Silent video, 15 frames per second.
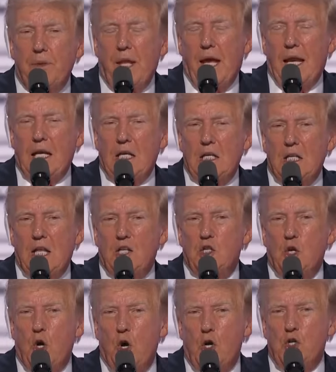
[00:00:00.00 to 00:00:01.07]
And
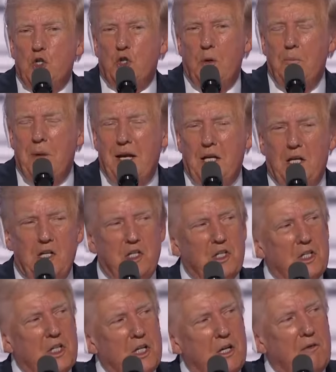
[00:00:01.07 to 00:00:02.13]
that's caused tremendous